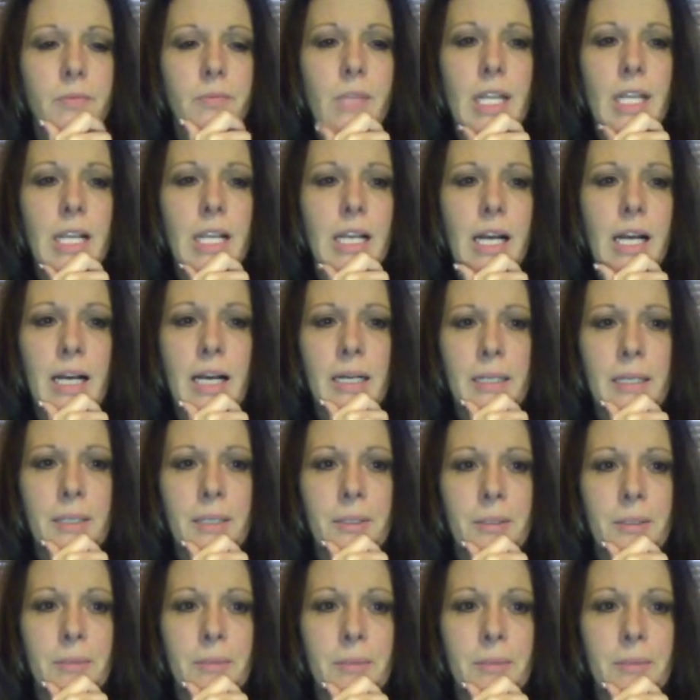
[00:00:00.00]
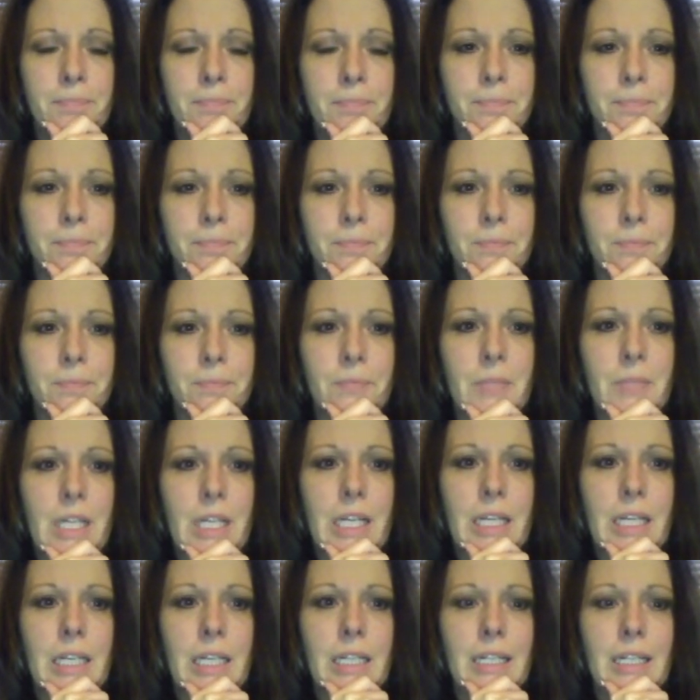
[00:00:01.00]
Um,
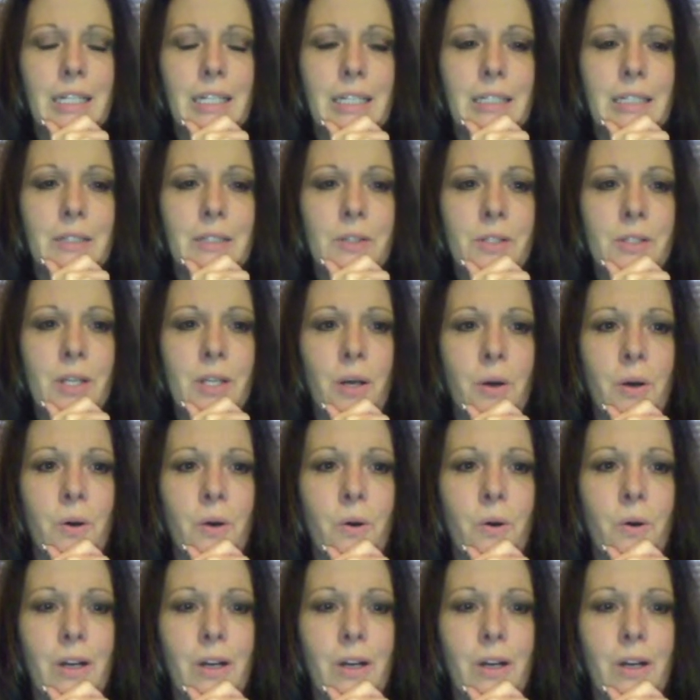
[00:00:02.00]
so